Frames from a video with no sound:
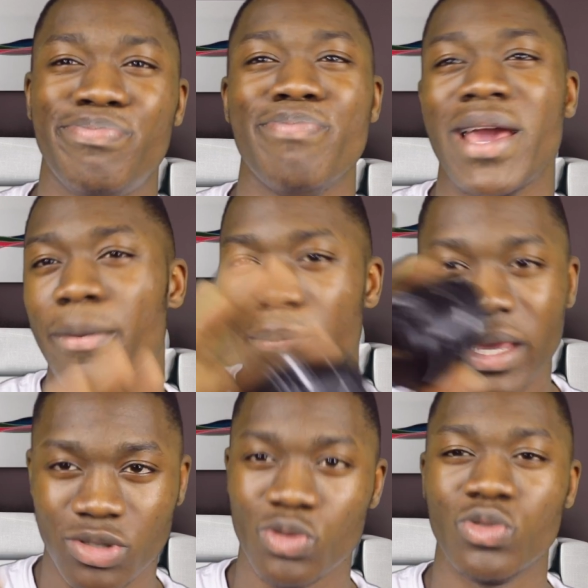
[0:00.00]

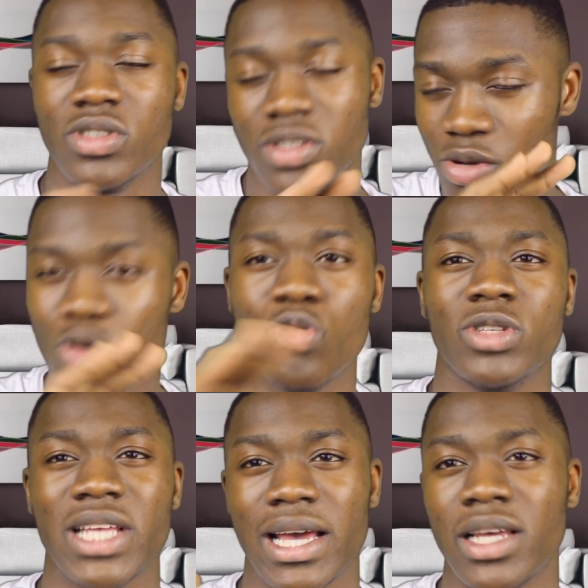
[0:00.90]
megapixels,
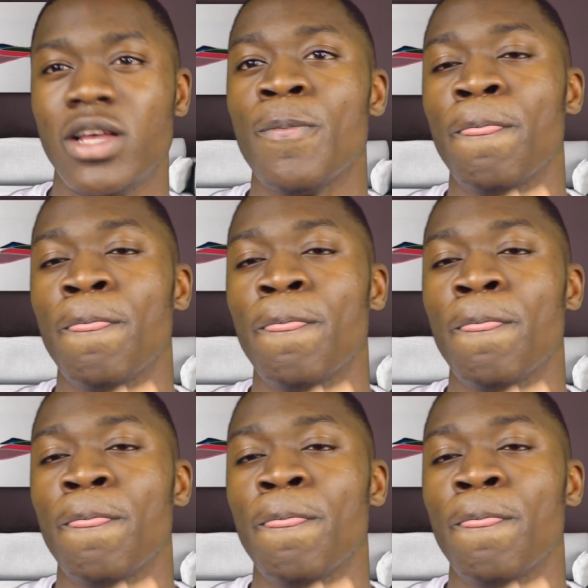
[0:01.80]
all that.